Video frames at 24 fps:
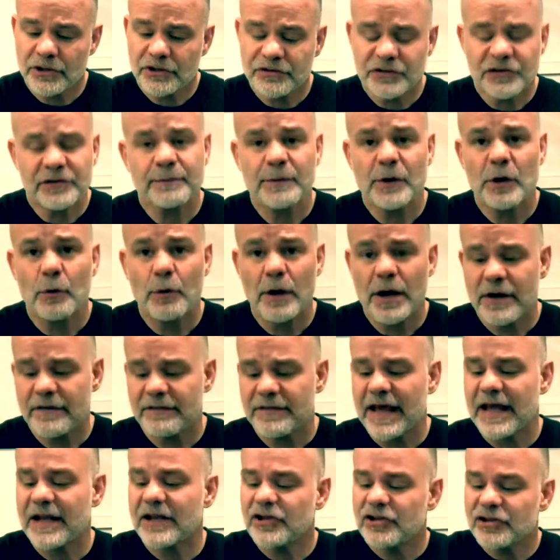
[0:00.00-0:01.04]
just be aware of
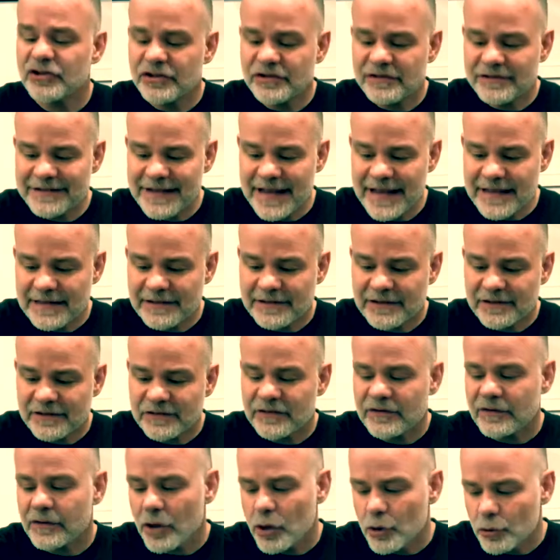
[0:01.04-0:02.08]
that. Take
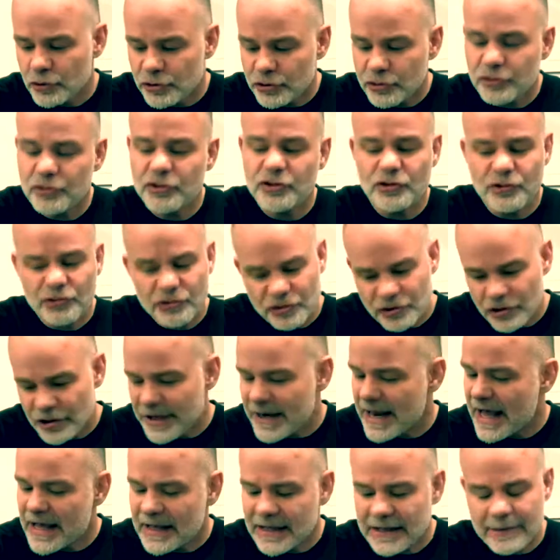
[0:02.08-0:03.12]
this slow. You're
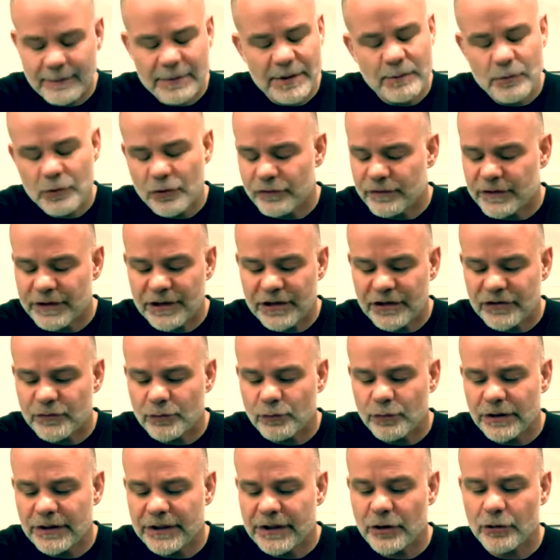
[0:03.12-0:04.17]
not going to be moving this
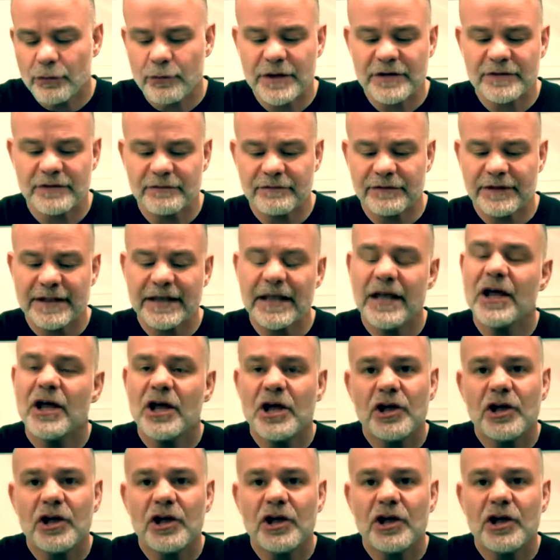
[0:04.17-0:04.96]
really aggressively.